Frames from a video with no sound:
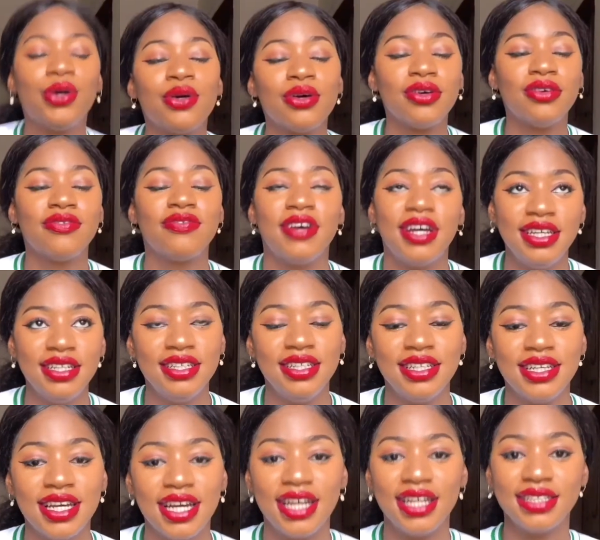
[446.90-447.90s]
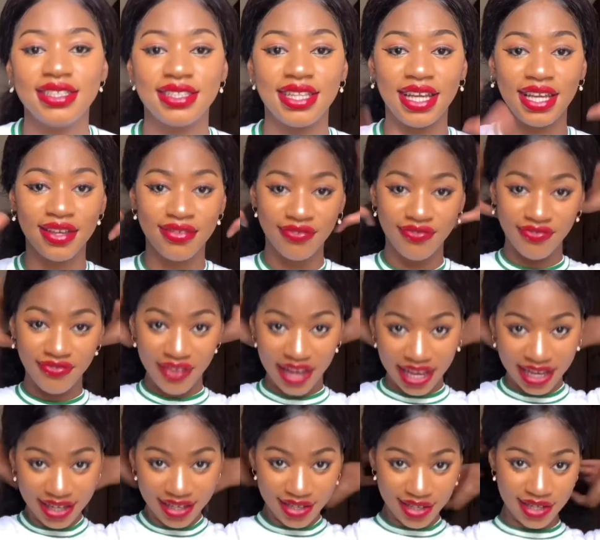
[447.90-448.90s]
finally, guys. Like,
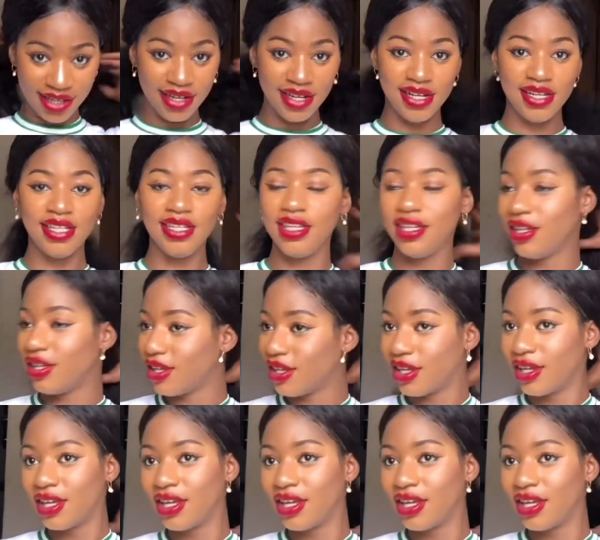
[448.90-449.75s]
finally.